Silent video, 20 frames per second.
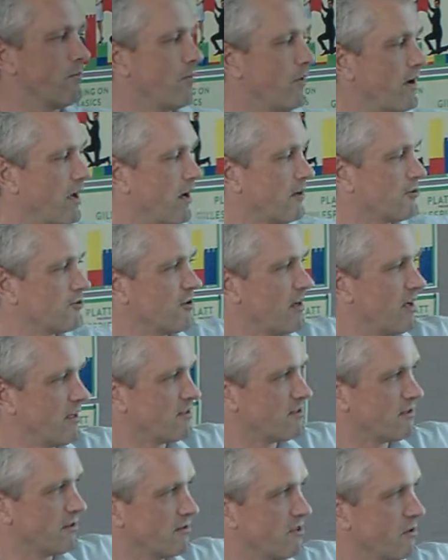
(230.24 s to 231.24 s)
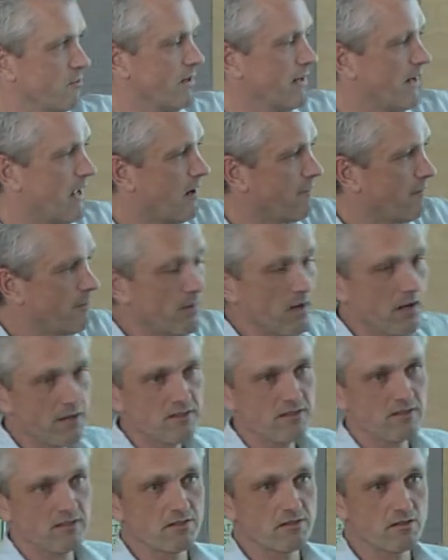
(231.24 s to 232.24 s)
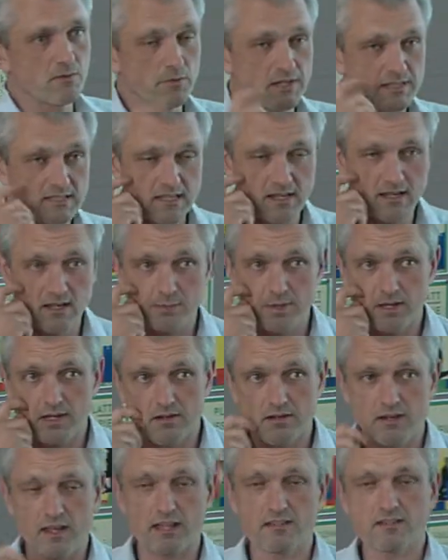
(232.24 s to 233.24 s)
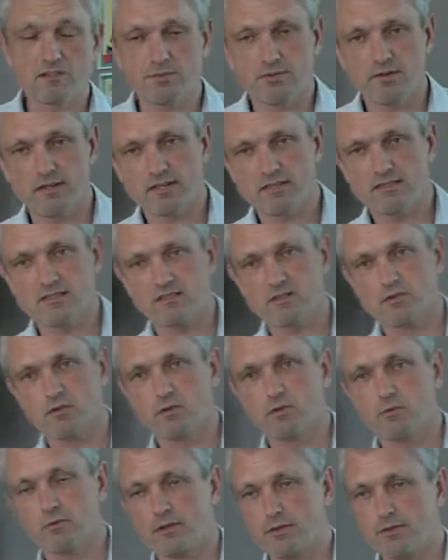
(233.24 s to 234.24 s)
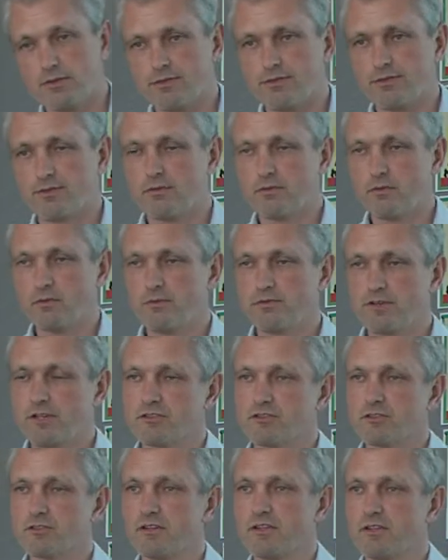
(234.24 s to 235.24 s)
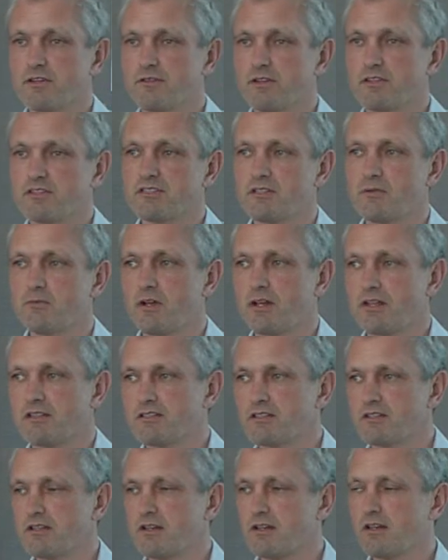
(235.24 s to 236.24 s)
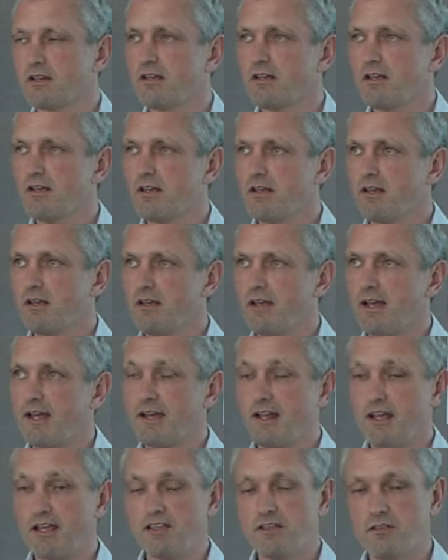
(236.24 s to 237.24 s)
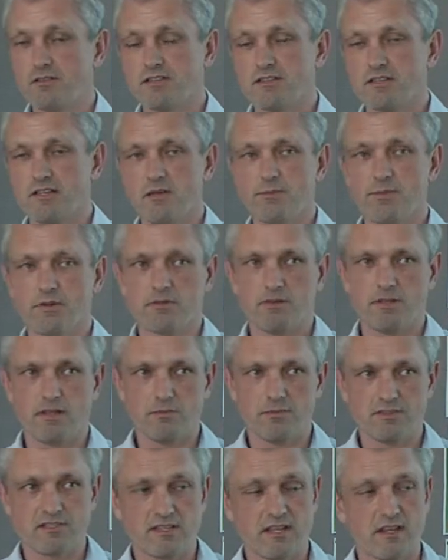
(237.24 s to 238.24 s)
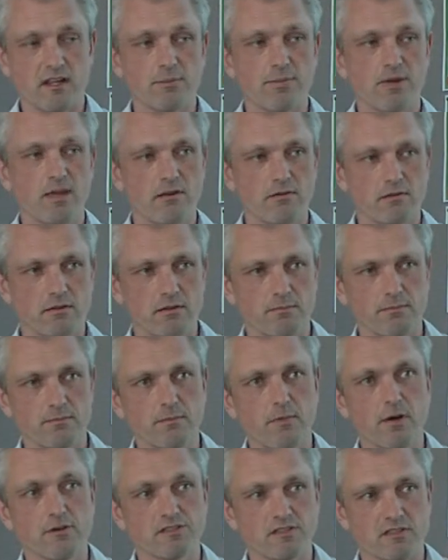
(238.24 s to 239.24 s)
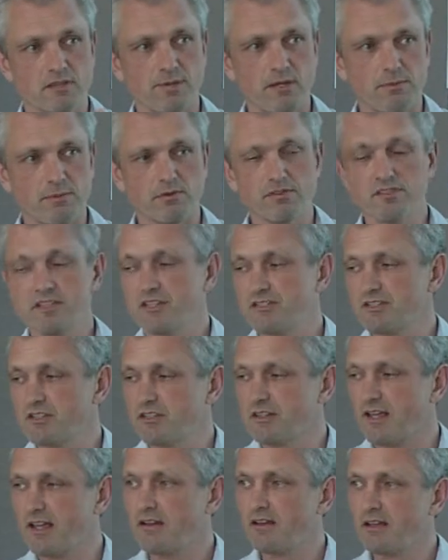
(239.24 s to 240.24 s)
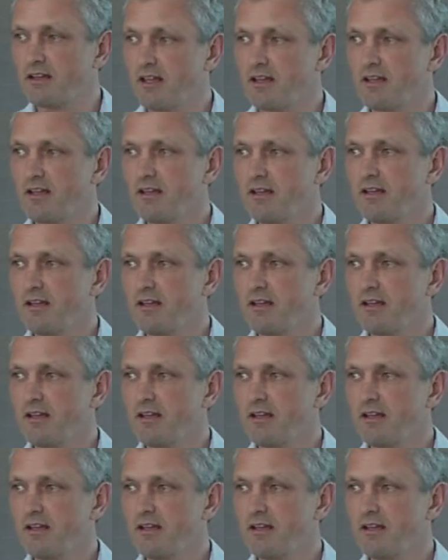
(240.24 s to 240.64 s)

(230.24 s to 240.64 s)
We are trying to, so we now have a master's that we set up here at Canterbury. It's taught with Victoria University in Wellington and AUT, but it was set up here and most of the people who teach it are down here.